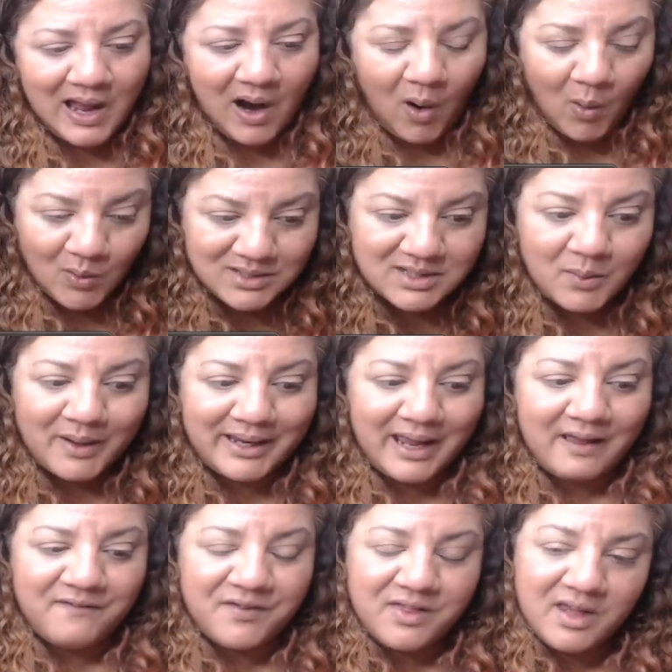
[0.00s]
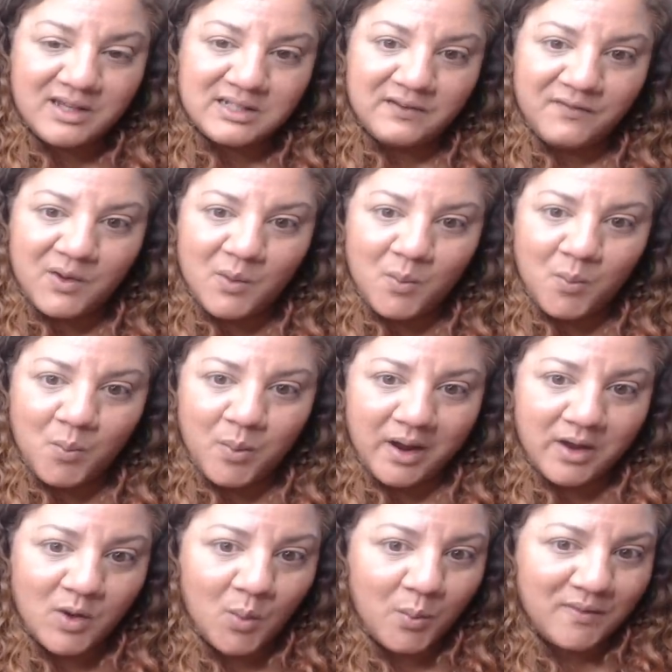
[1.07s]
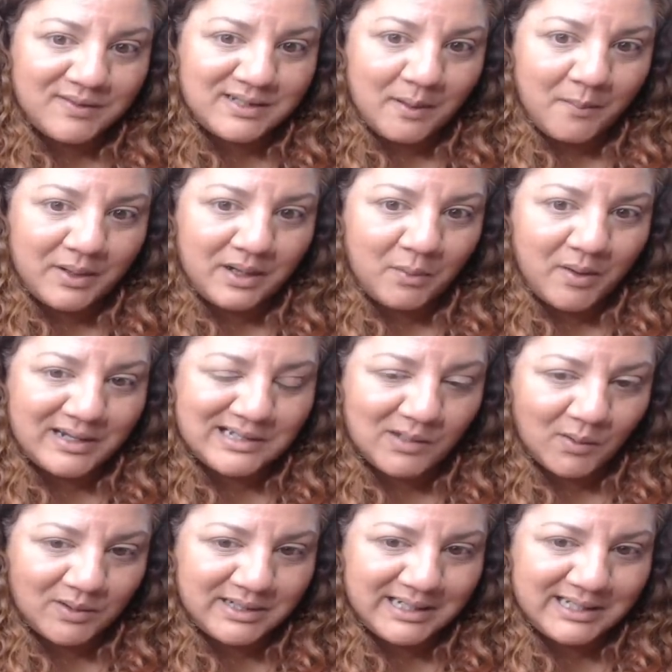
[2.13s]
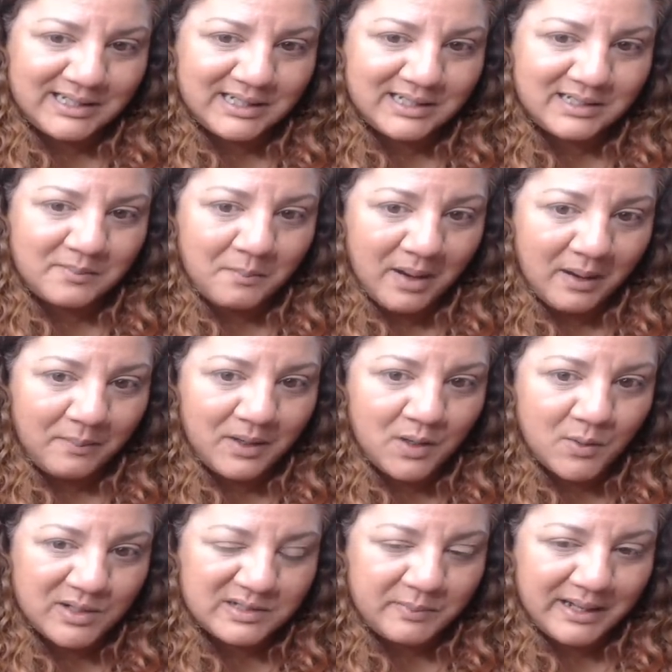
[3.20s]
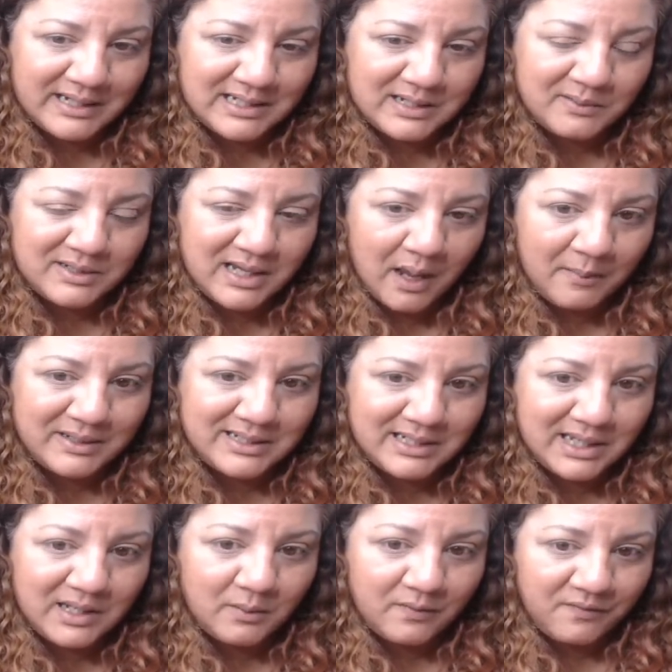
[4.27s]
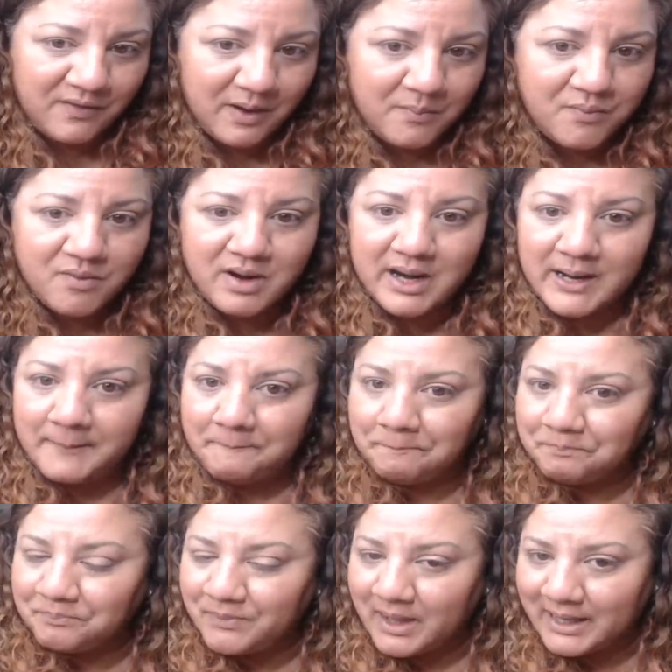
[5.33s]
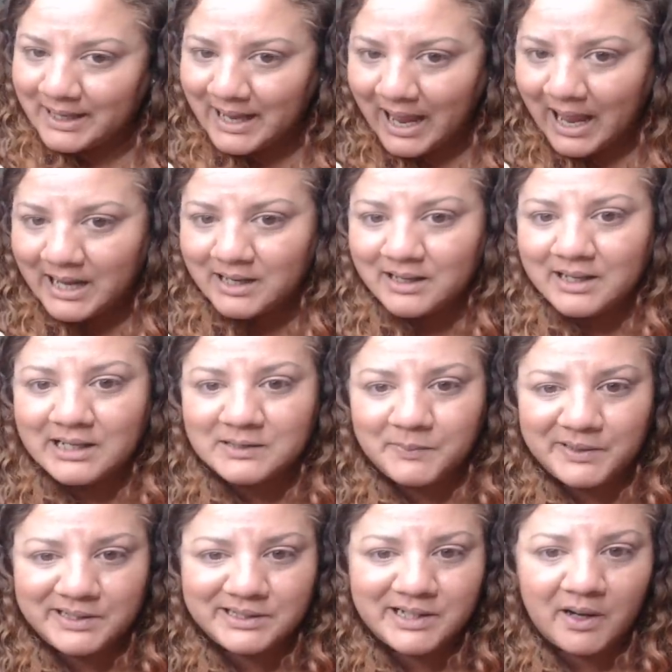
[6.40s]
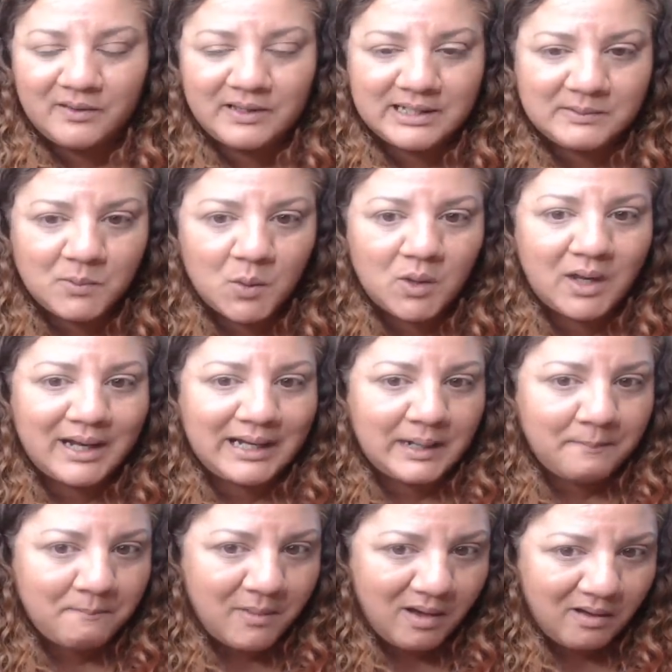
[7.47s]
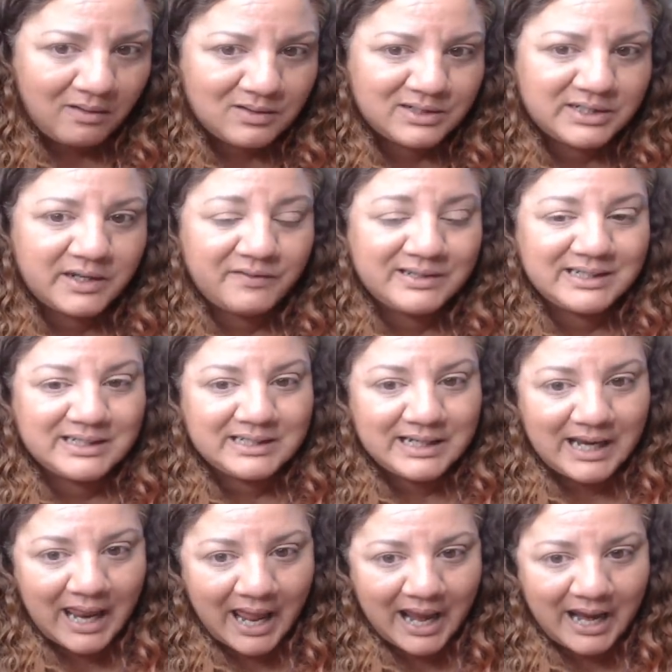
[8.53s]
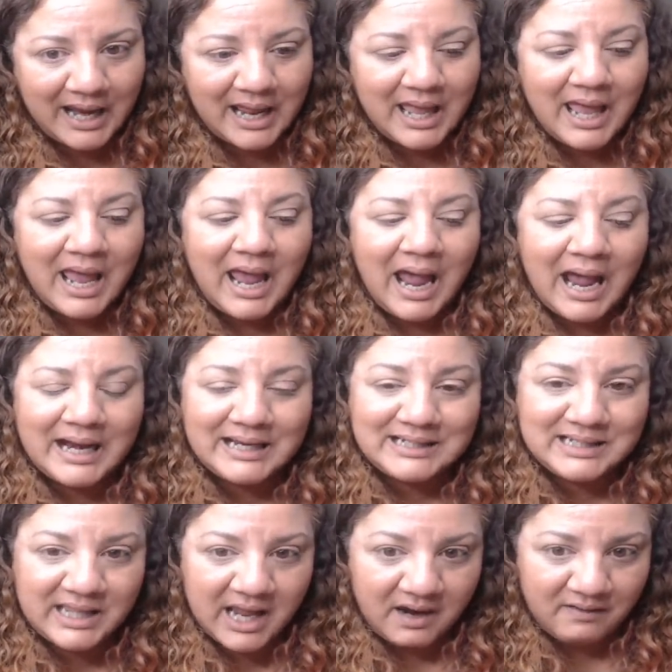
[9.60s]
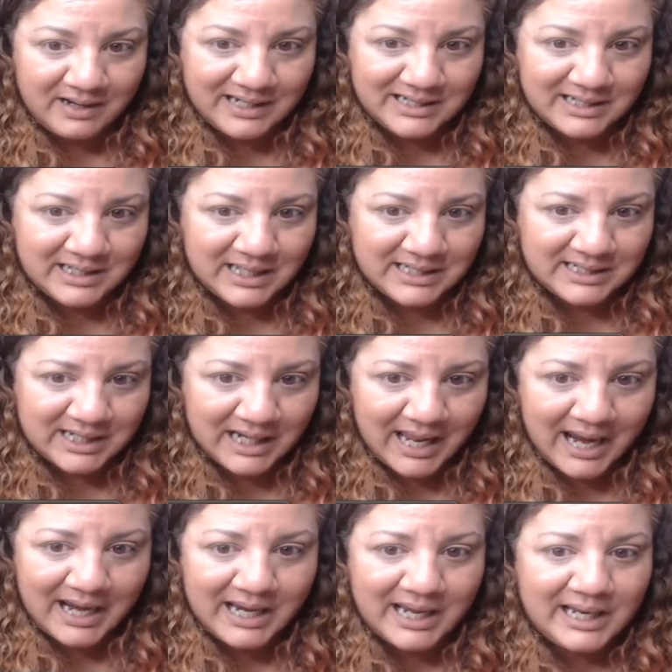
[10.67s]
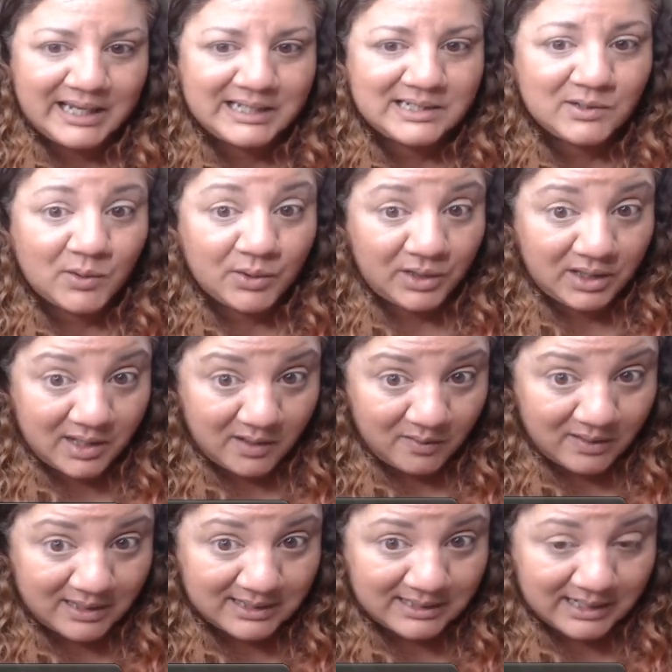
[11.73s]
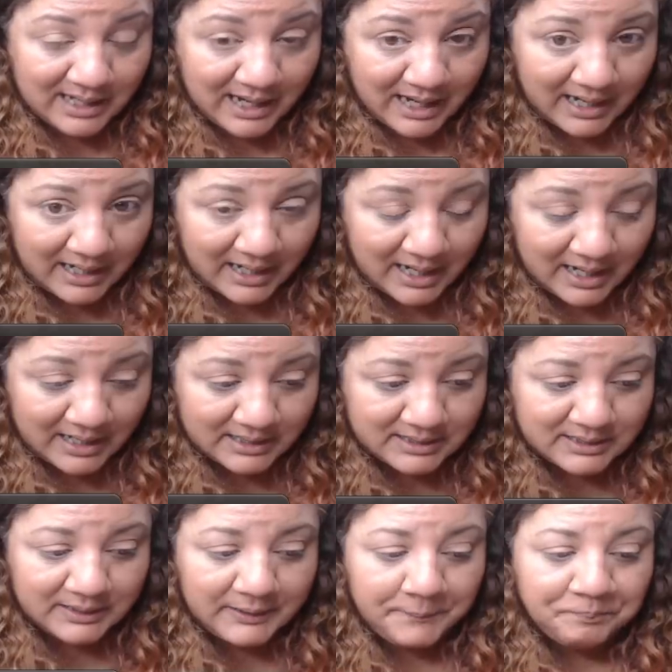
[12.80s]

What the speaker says: also, I get for those of you where you're with somebody where it's long distance, maybe you expect them to come and see you in February. Again, it's been shown that it's more likely March. There is a delay and it's their energy that's delaying it. It's not you that's delaying it.